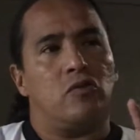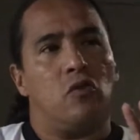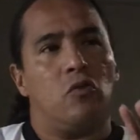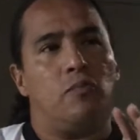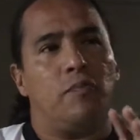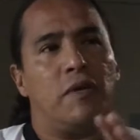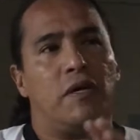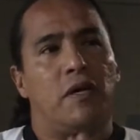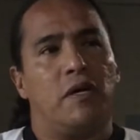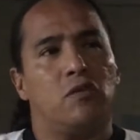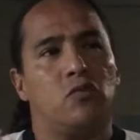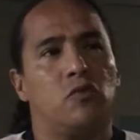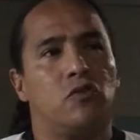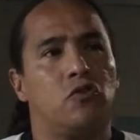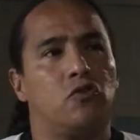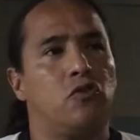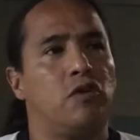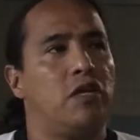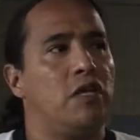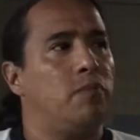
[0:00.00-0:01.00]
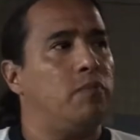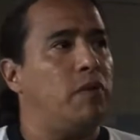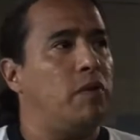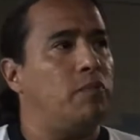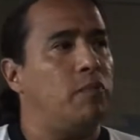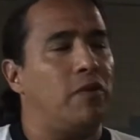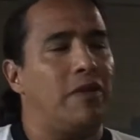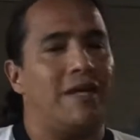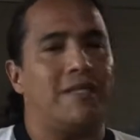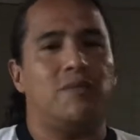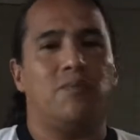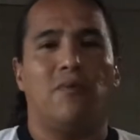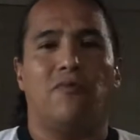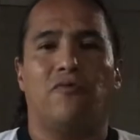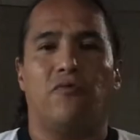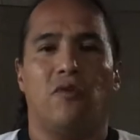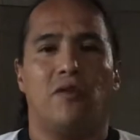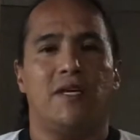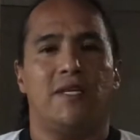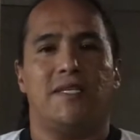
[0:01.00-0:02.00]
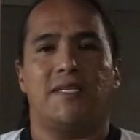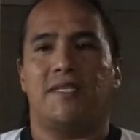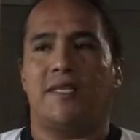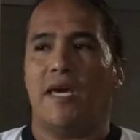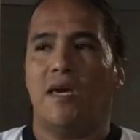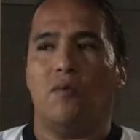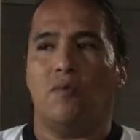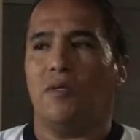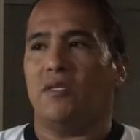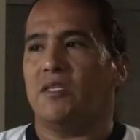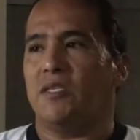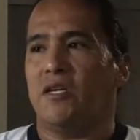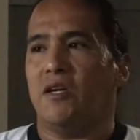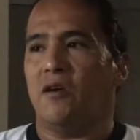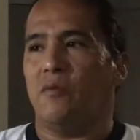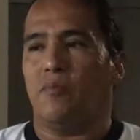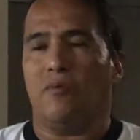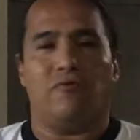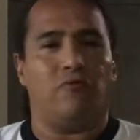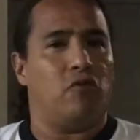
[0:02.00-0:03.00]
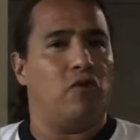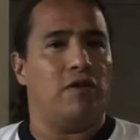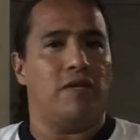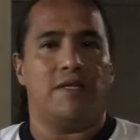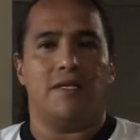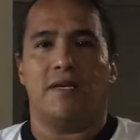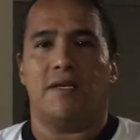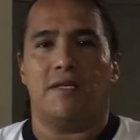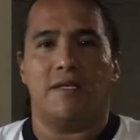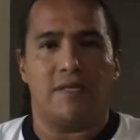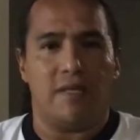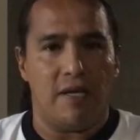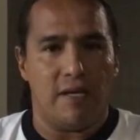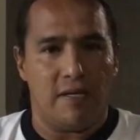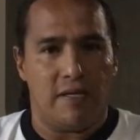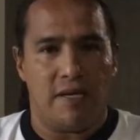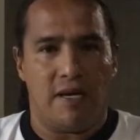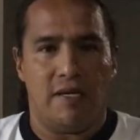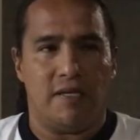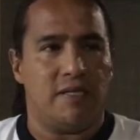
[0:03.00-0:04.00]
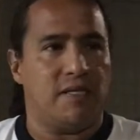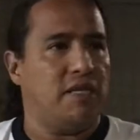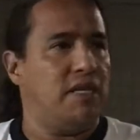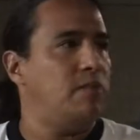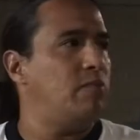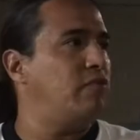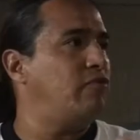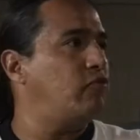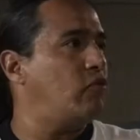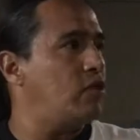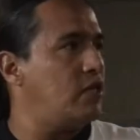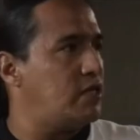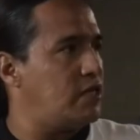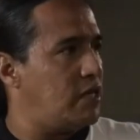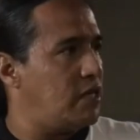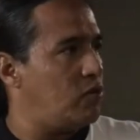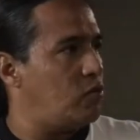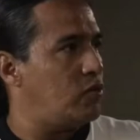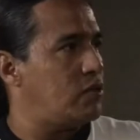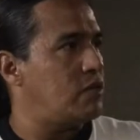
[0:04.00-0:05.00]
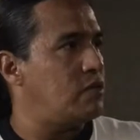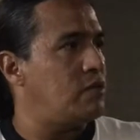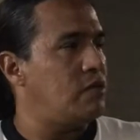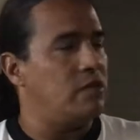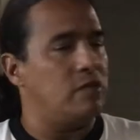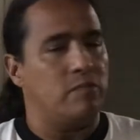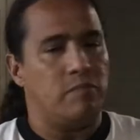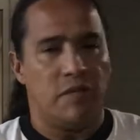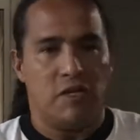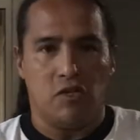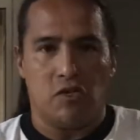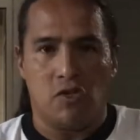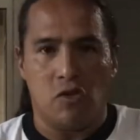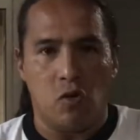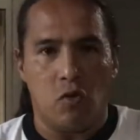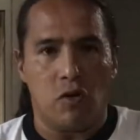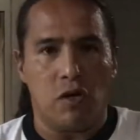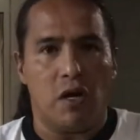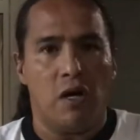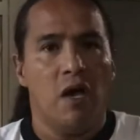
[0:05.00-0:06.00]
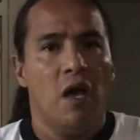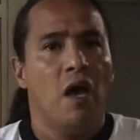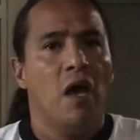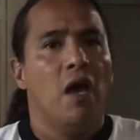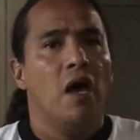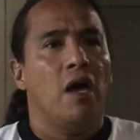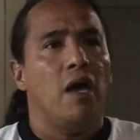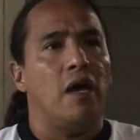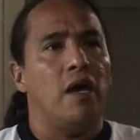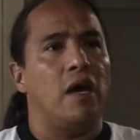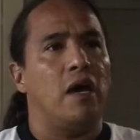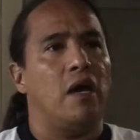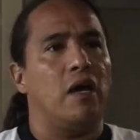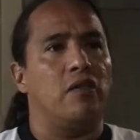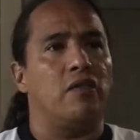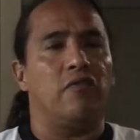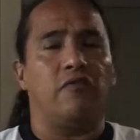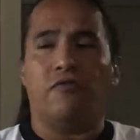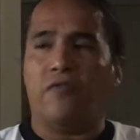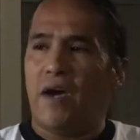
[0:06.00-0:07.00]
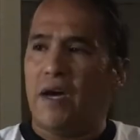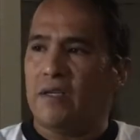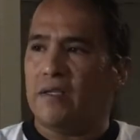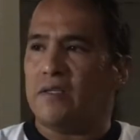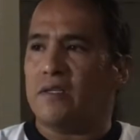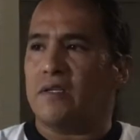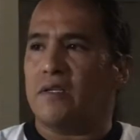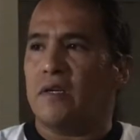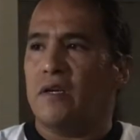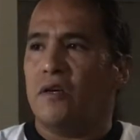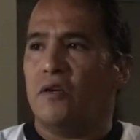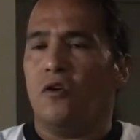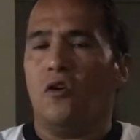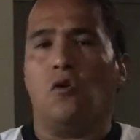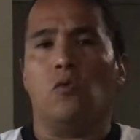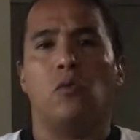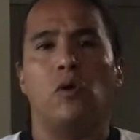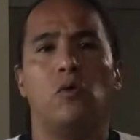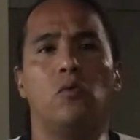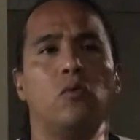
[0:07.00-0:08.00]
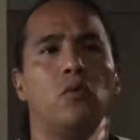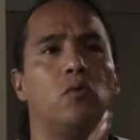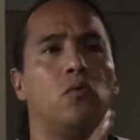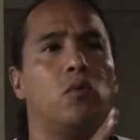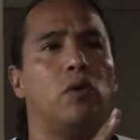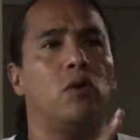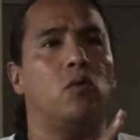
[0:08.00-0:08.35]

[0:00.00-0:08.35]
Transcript: because we're treaty people, that's before the state was here, before the state of Tennessee, before the state was the Minnesota, and the feds. We were.